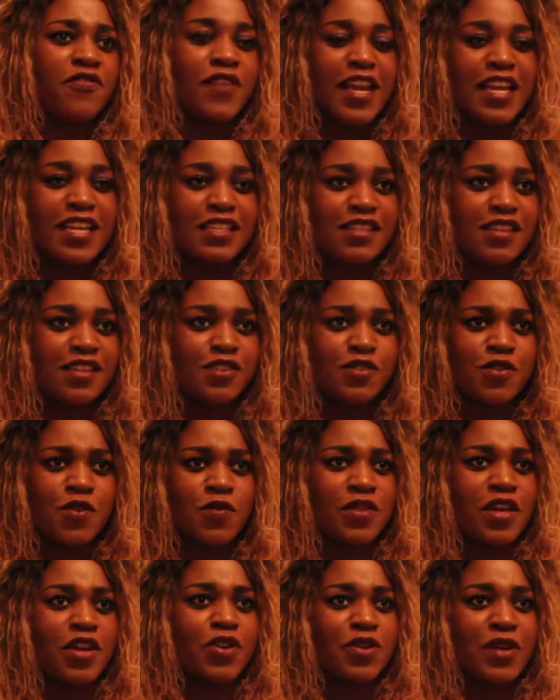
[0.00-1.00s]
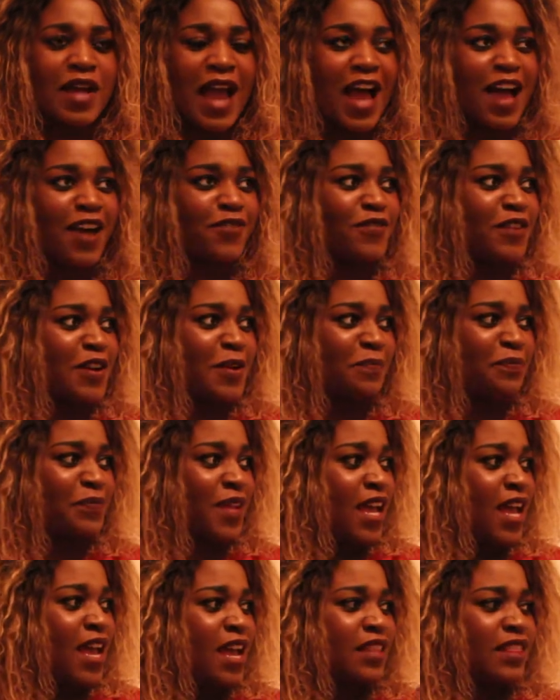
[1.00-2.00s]
faces so they could have,
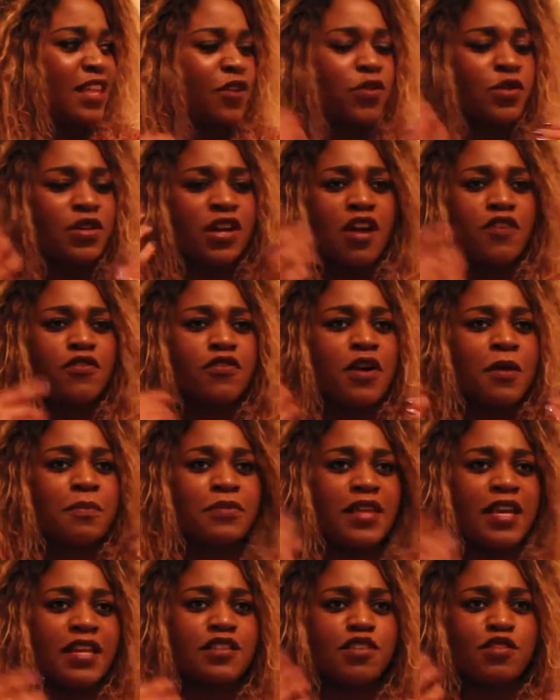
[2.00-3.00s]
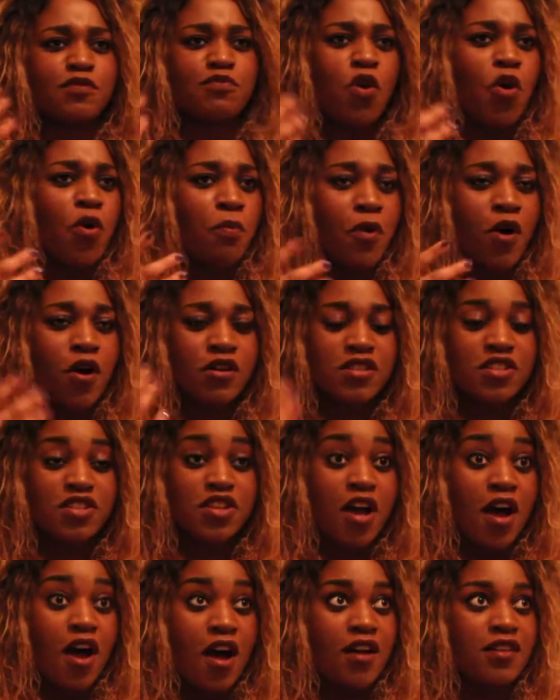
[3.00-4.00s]
they could cover up their smallpox
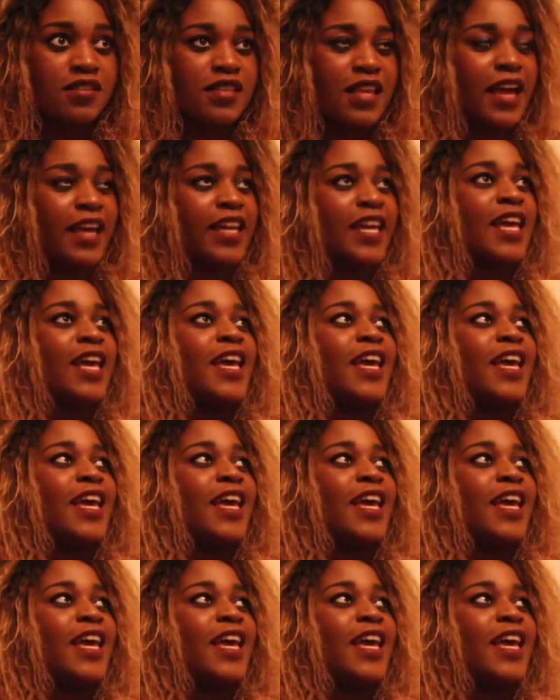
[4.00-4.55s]
scars. Like,